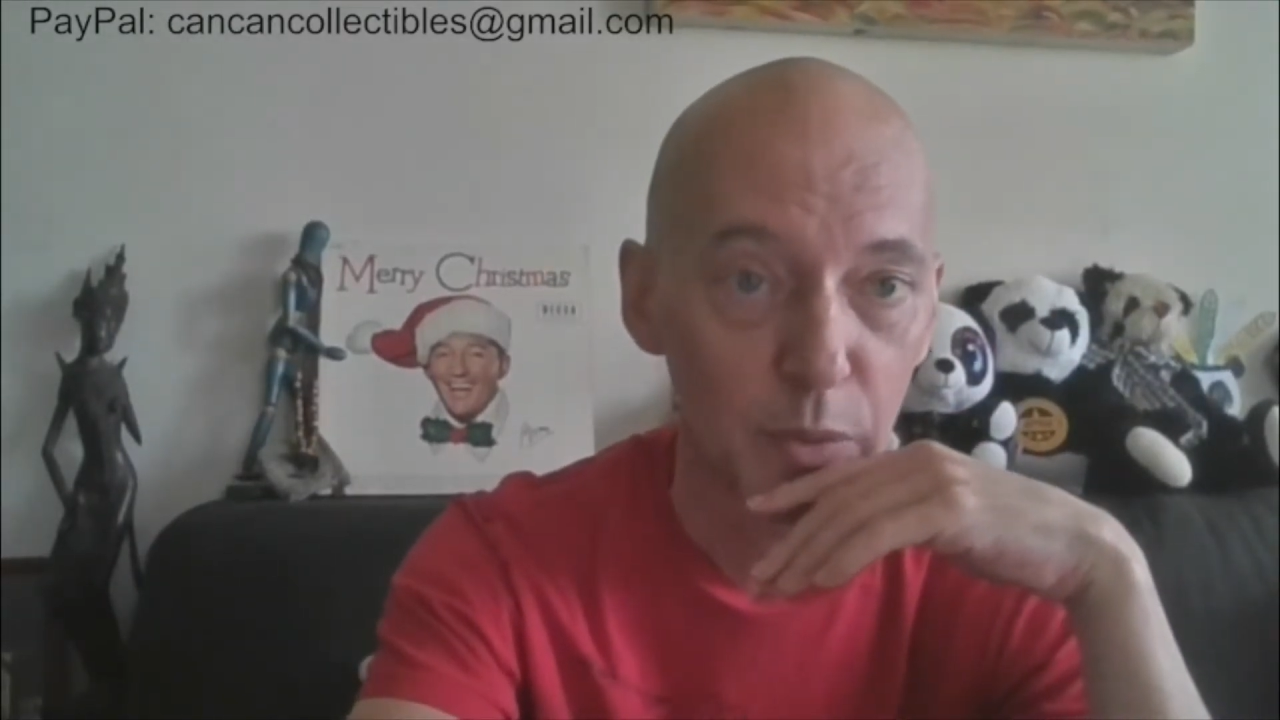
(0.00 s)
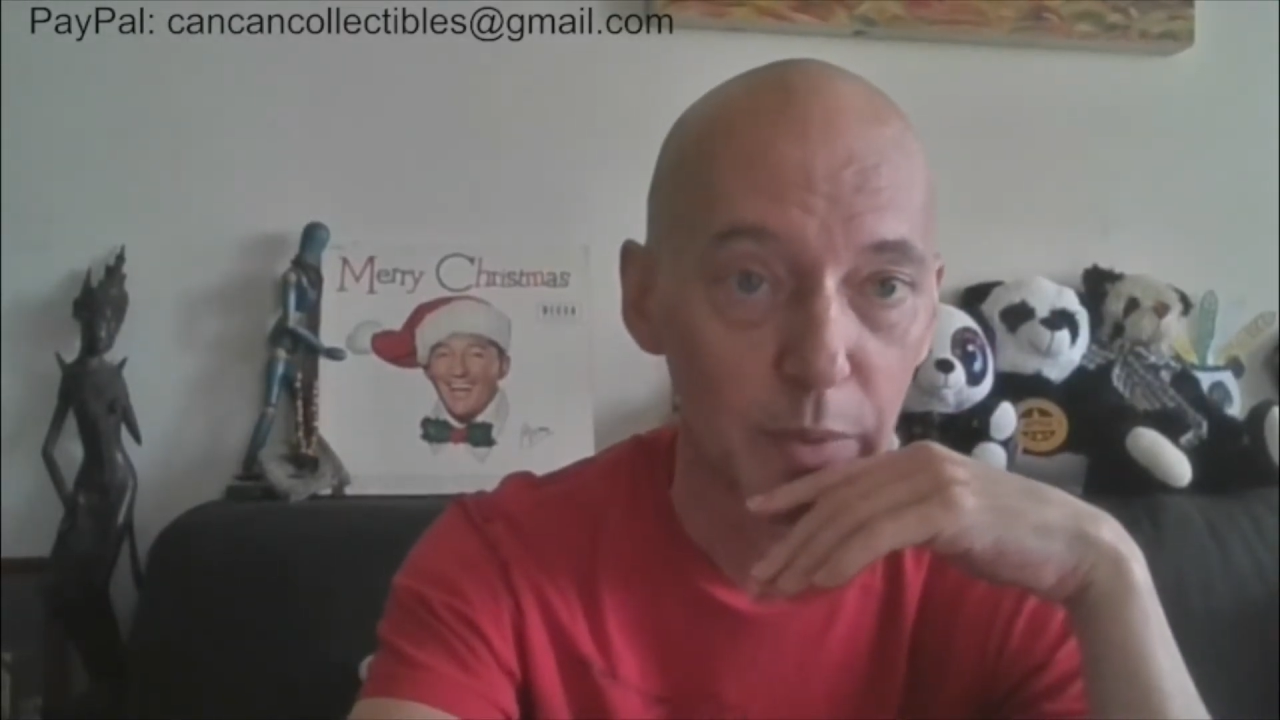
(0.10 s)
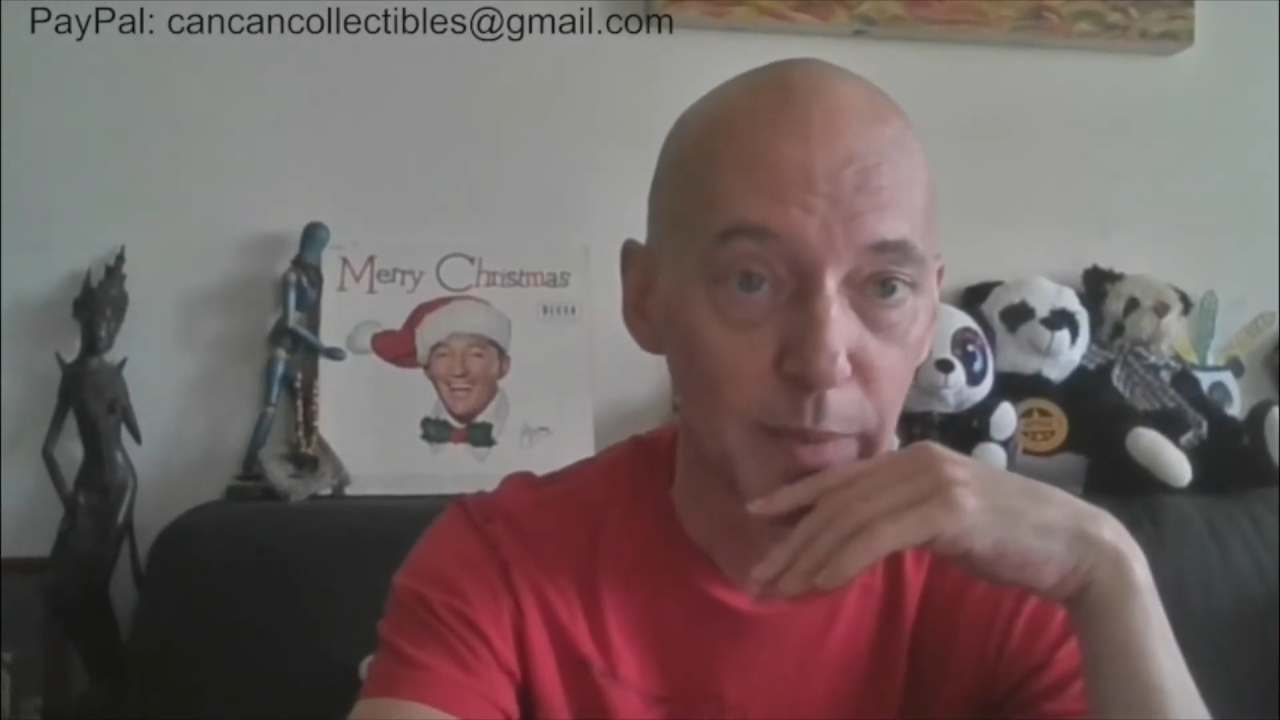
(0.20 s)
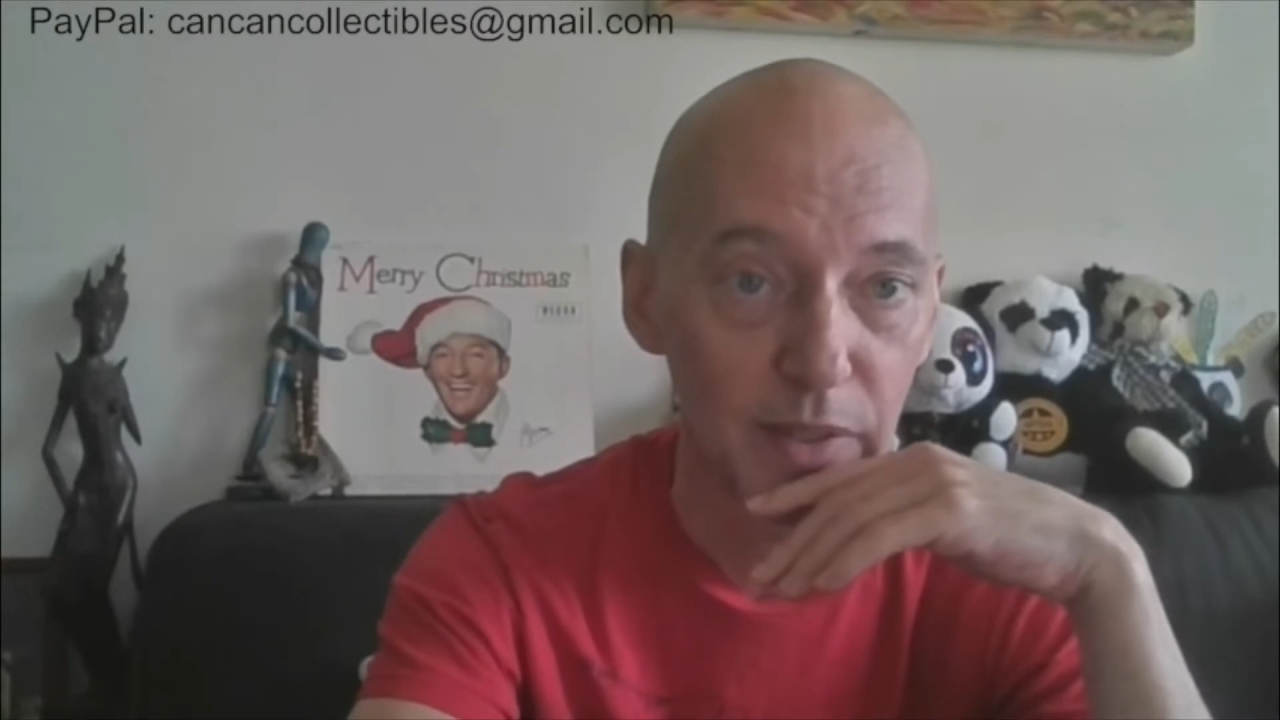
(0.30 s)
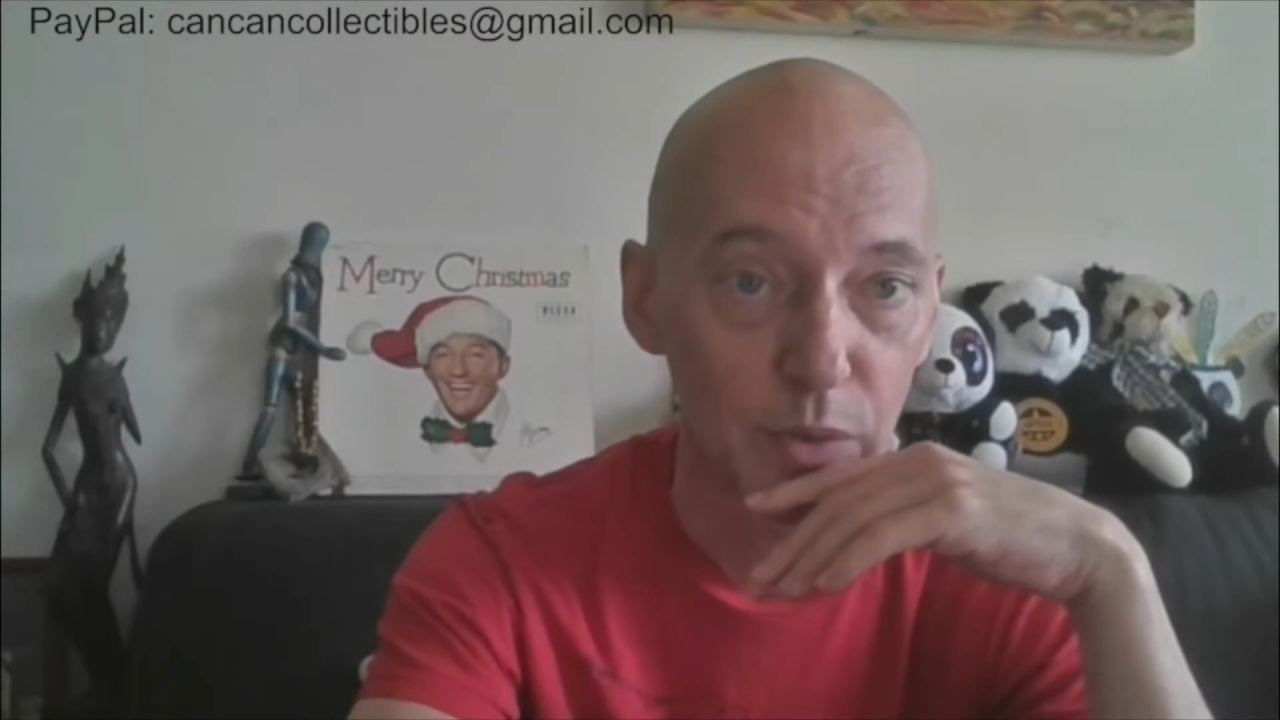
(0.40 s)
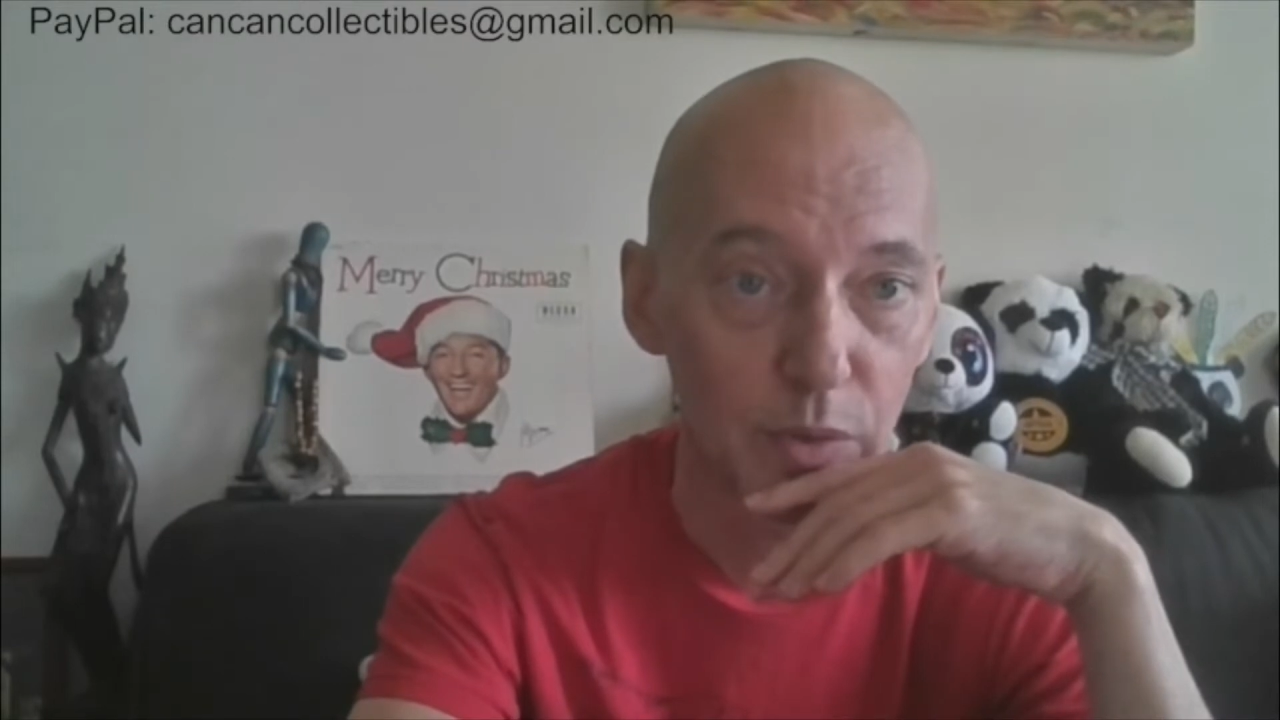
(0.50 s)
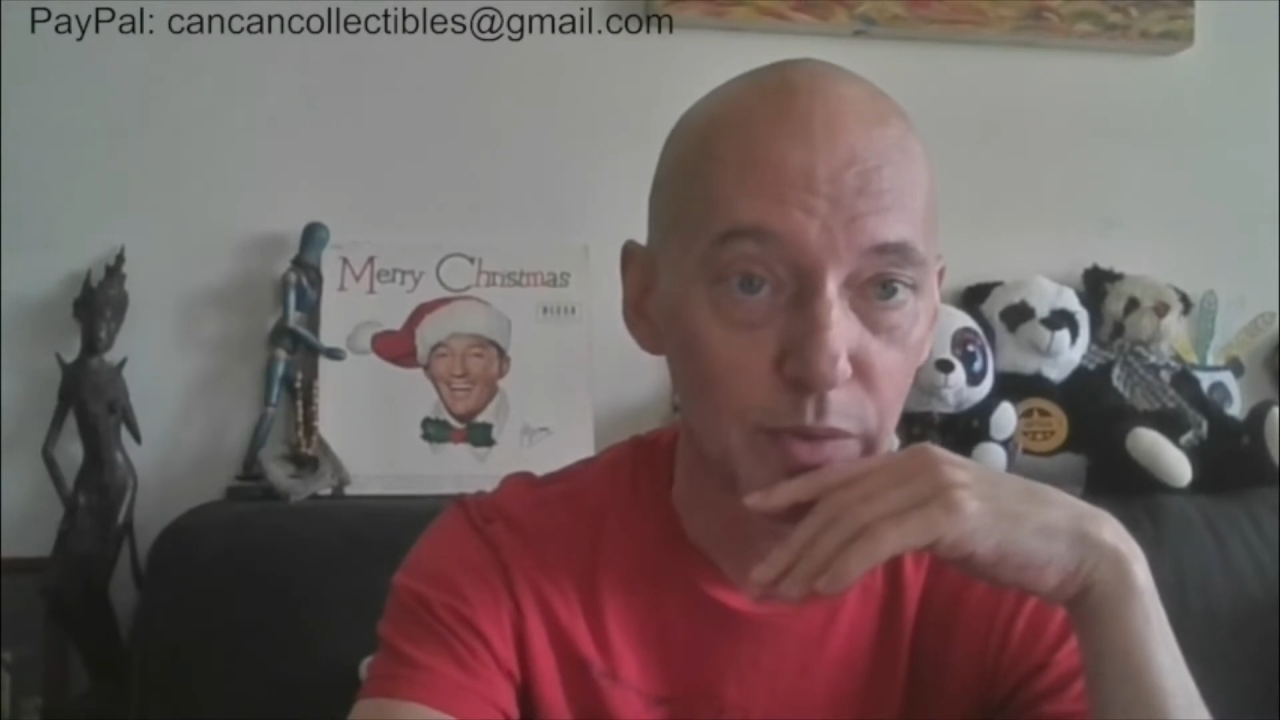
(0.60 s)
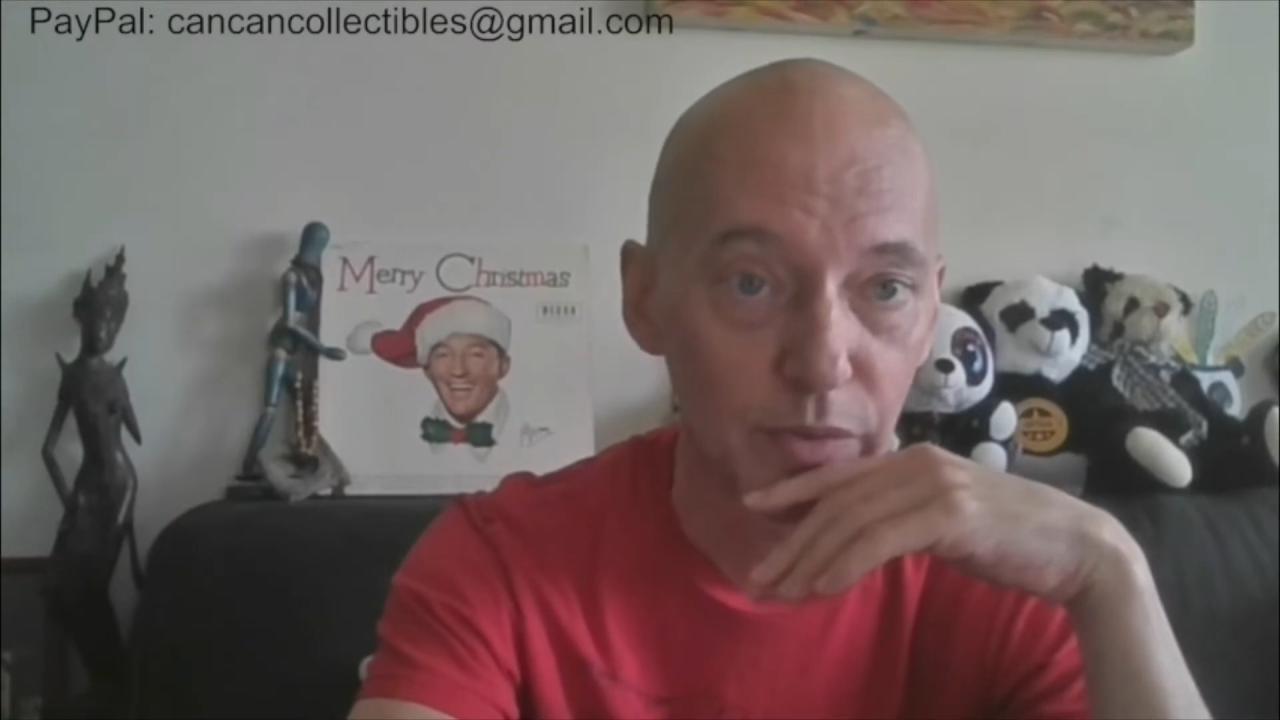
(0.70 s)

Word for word: We may do it